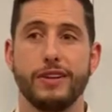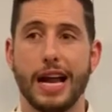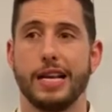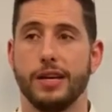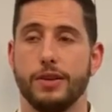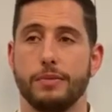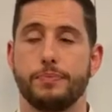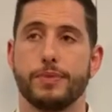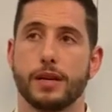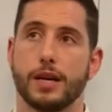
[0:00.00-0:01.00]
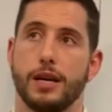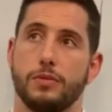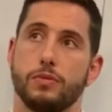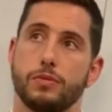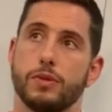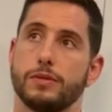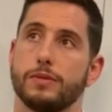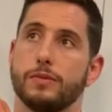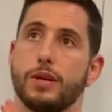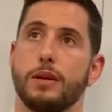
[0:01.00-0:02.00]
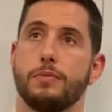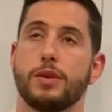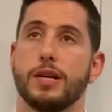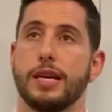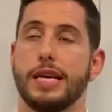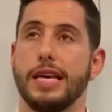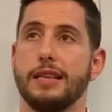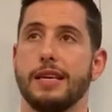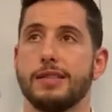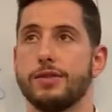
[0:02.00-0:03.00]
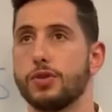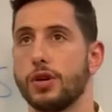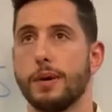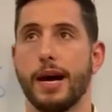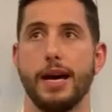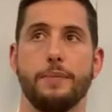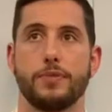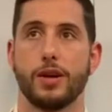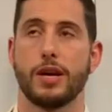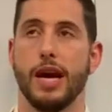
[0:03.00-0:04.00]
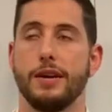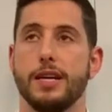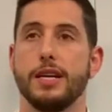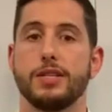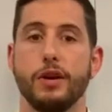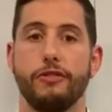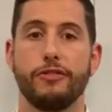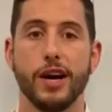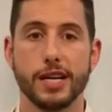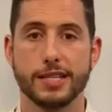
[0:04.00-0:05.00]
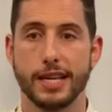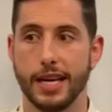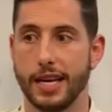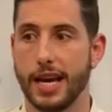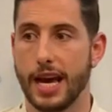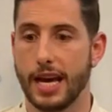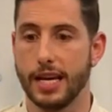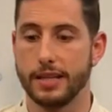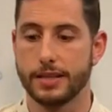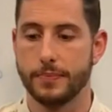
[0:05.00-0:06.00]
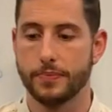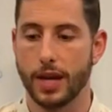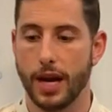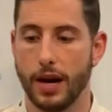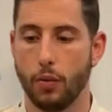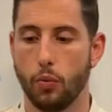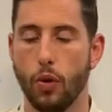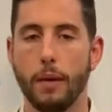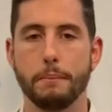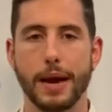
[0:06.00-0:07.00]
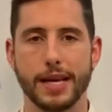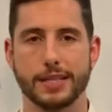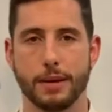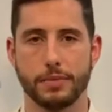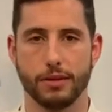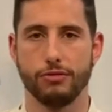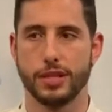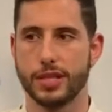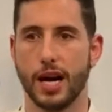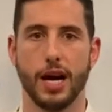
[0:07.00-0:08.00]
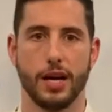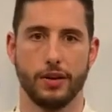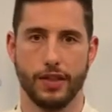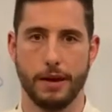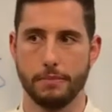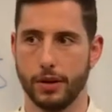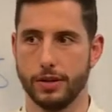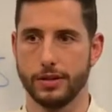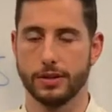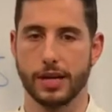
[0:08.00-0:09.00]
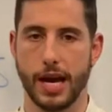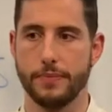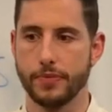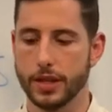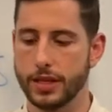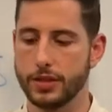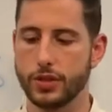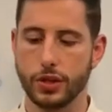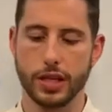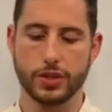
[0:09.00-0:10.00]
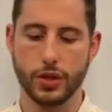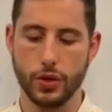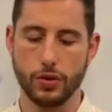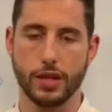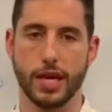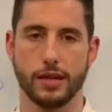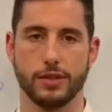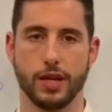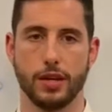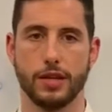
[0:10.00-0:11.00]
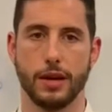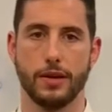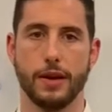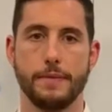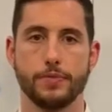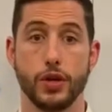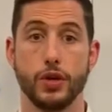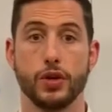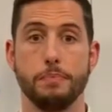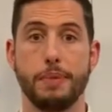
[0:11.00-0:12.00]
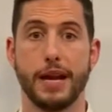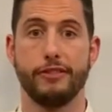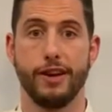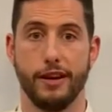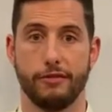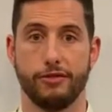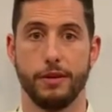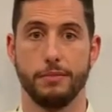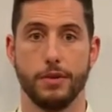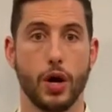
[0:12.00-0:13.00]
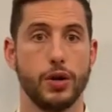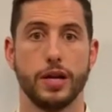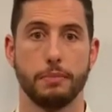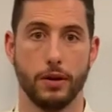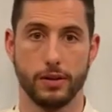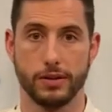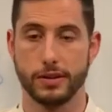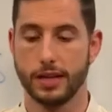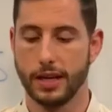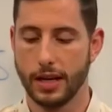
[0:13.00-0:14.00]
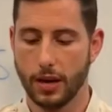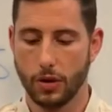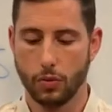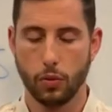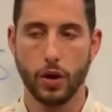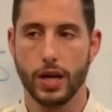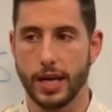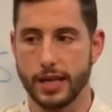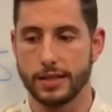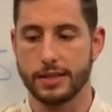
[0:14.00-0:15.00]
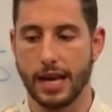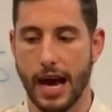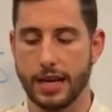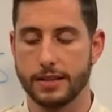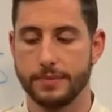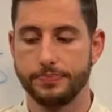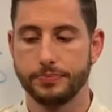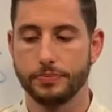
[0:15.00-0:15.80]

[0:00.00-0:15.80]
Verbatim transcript: value the okay, what are key things to talk about here okay so firstly is uh, what makes up the return on that bond okay so there's two there's two things that that, that you can benefit from owning a bond one is that